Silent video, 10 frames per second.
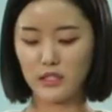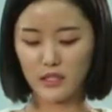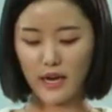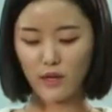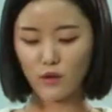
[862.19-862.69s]

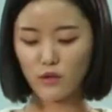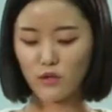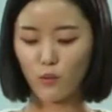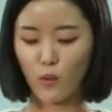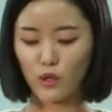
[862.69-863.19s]

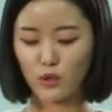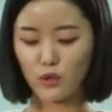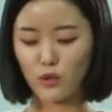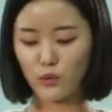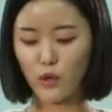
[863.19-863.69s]
designers
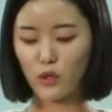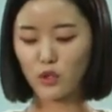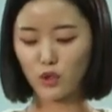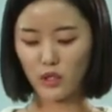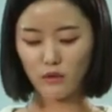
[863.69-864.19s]
want to
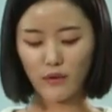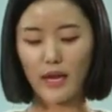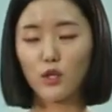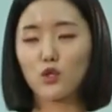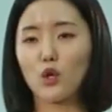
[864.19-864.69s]
achieve
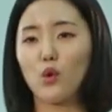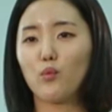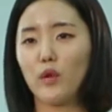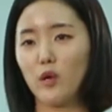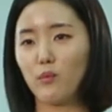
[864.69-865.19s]
and show
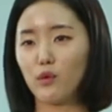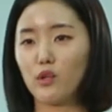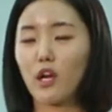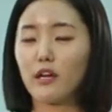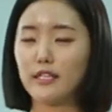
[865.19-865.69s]

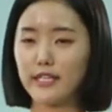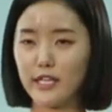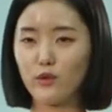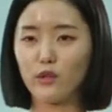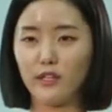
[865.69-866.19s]
people
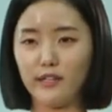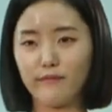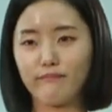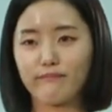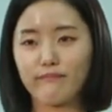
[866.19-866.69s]
continually.
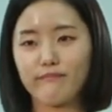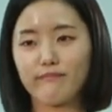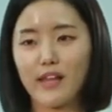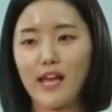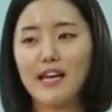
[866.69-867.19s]

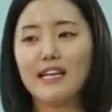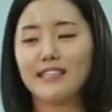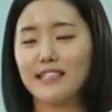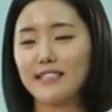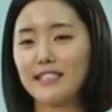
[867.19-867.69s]

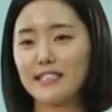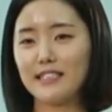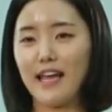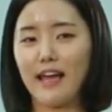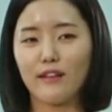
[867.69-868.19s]
This is
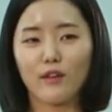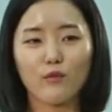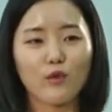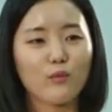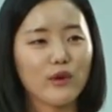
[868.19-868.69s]
the end
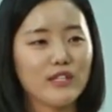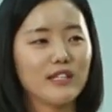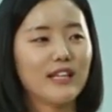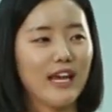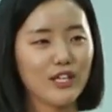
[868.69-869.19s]
of the
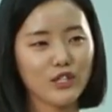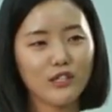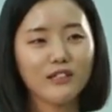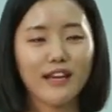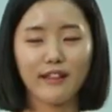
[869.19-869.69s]

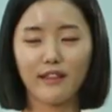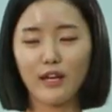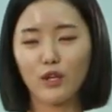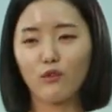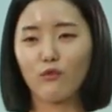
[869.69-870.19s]
presentation, and
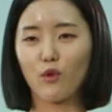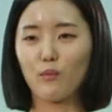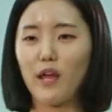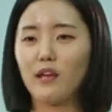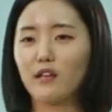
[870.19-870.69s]
thank you for
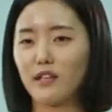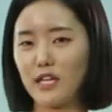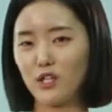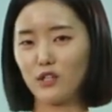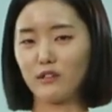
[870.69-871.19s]
paying
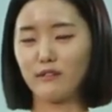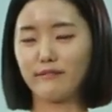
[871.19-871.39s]
attention.